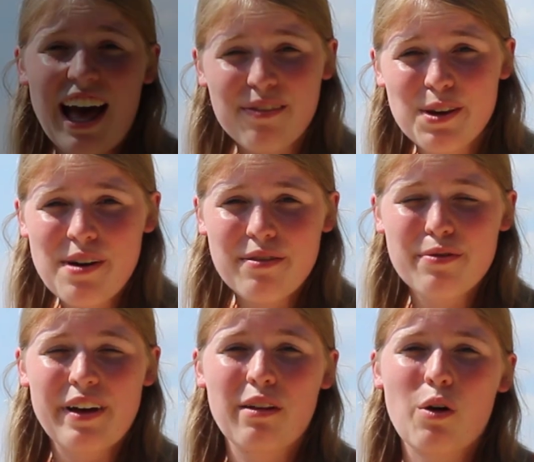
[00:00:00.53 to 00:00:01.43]
Have you ever
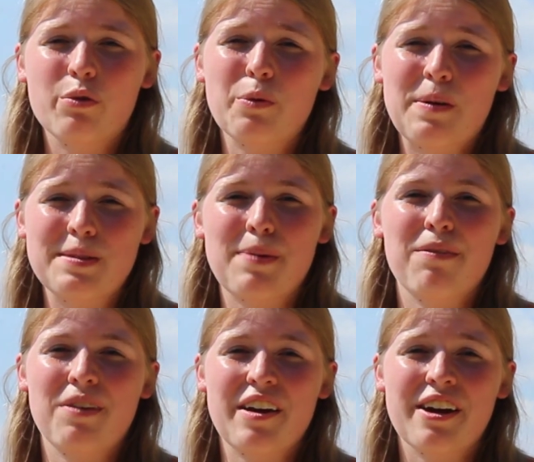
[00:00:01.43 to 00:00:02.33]
felt overwhelmed
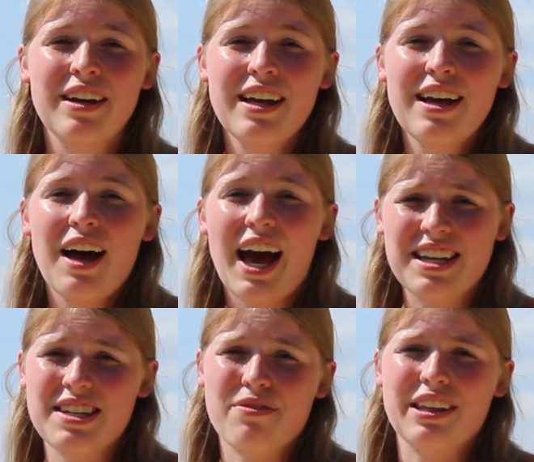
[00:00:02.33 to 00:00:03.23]
by fear?
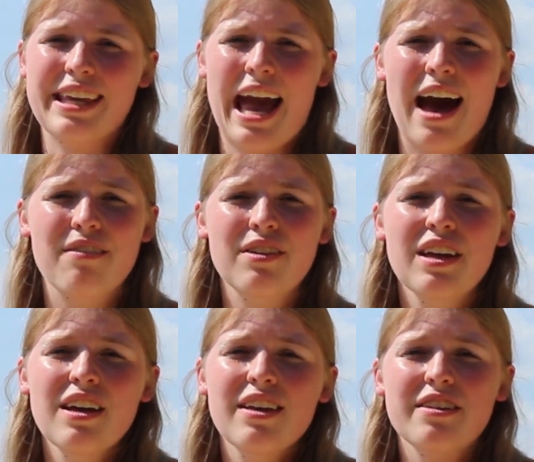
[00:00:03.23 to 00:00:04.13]
I definitely have.
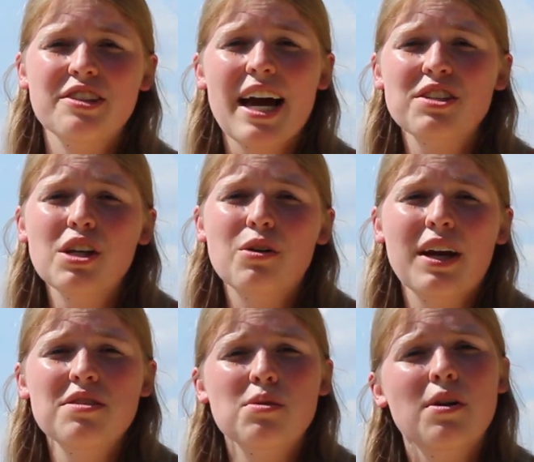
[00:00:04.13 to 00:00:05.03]
There's actually a
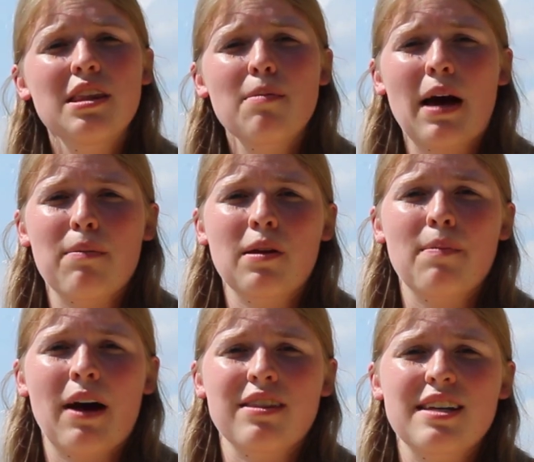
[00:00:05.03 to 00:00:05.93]
great story in the Bible
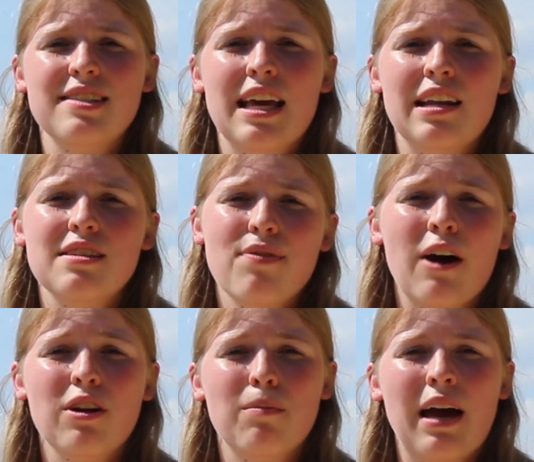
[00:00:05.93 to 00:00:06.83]
about this, and it's
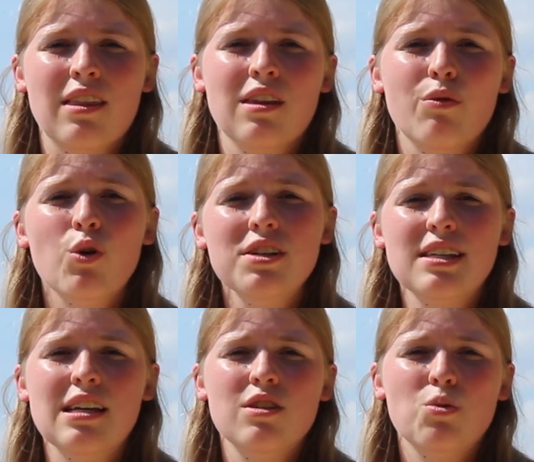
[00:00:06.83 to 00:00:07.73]
found in Matthew
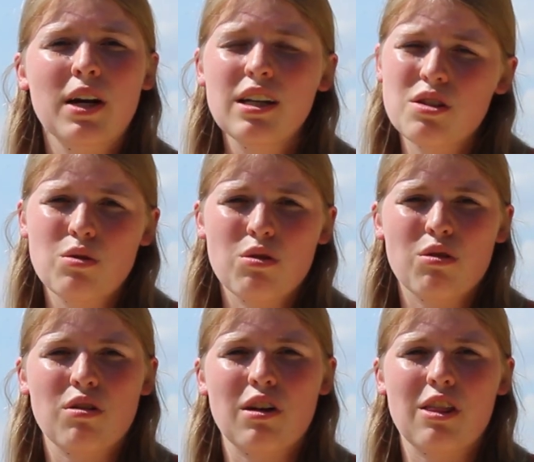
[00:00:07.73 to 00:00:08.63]
14:22
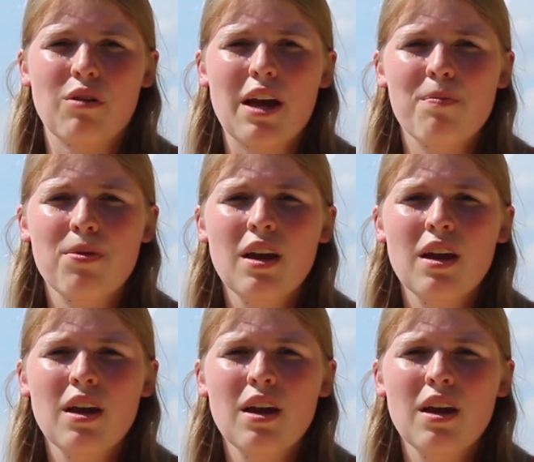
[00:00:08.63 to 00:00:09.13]
through 33.